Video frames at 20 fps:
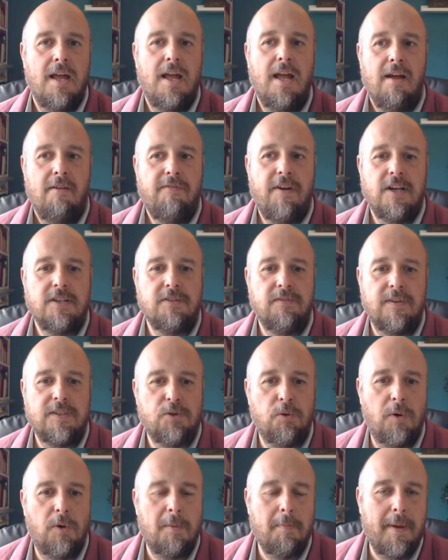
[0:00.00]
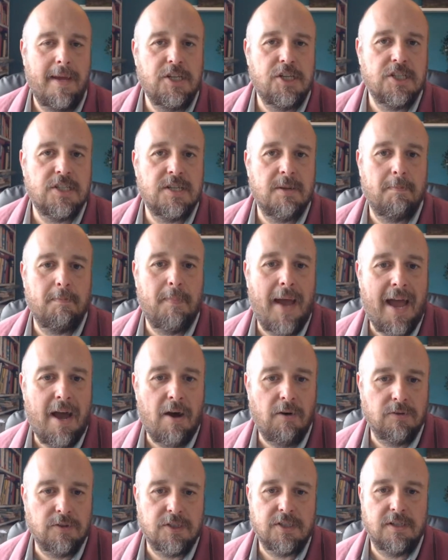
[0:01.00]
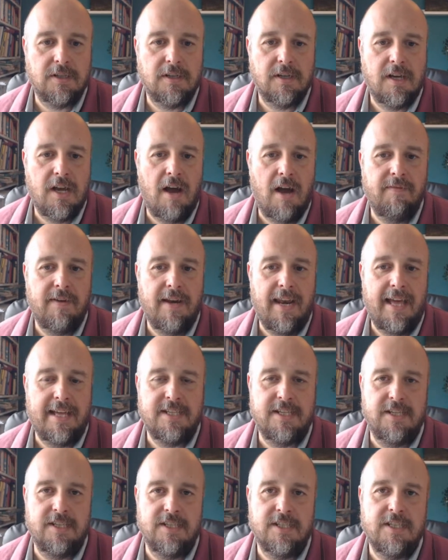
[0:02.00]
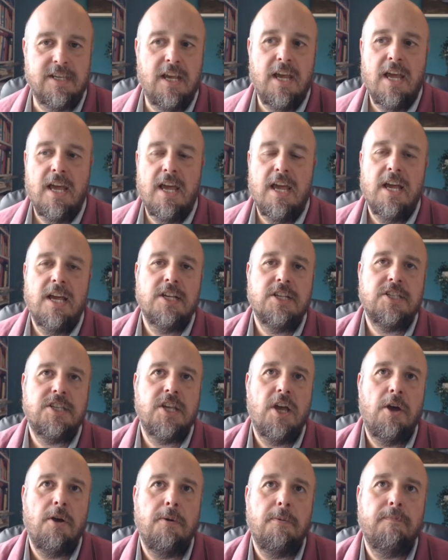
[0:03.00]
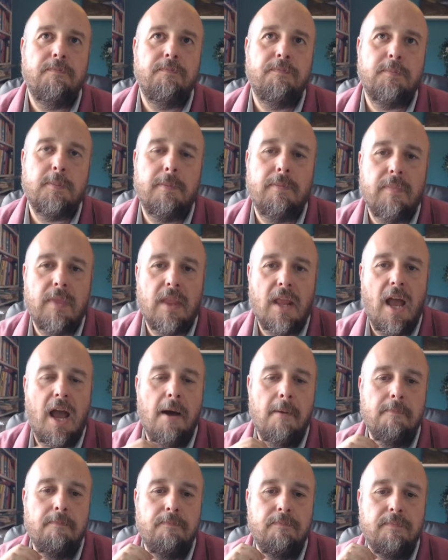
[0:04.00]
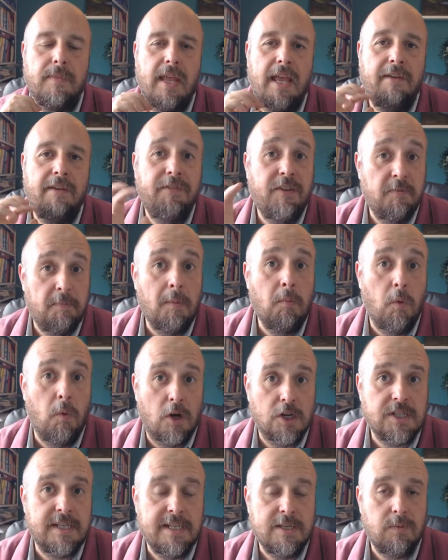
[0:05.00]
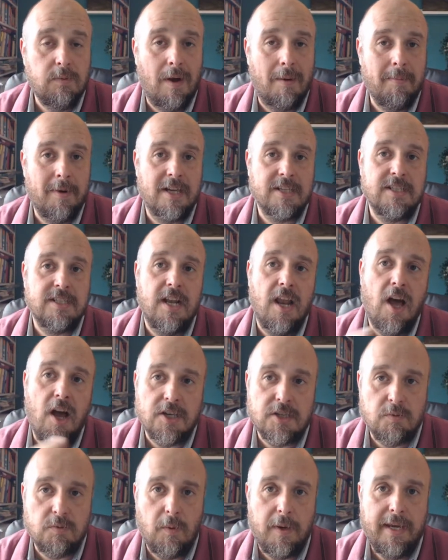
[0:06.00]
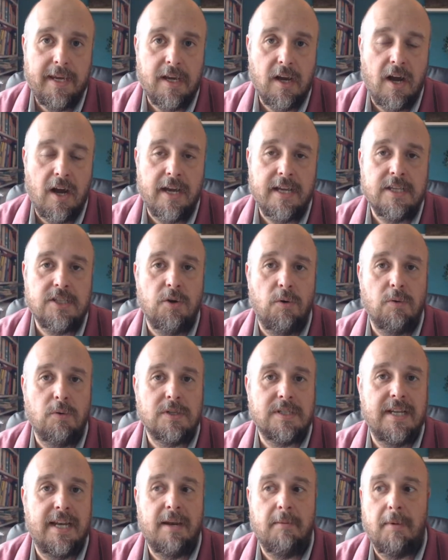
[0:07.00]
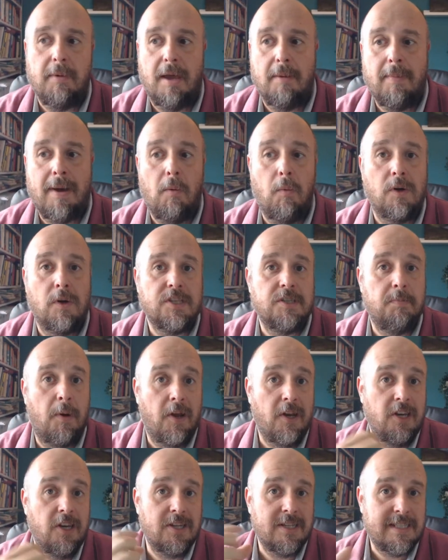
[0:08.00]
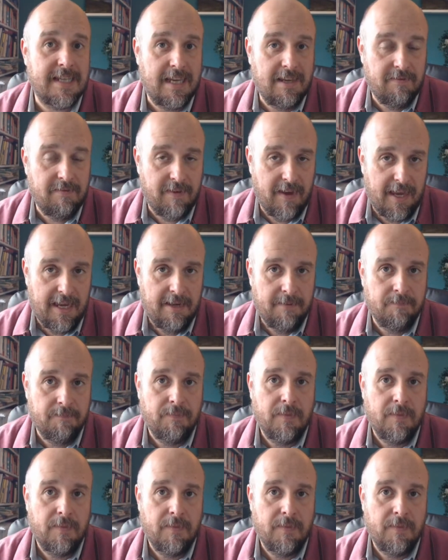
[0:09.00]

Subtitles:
first of all, let's talk a bit just about cover letters. So if you've been watching these webinars, last week I talked a little bit about what to put in your CV.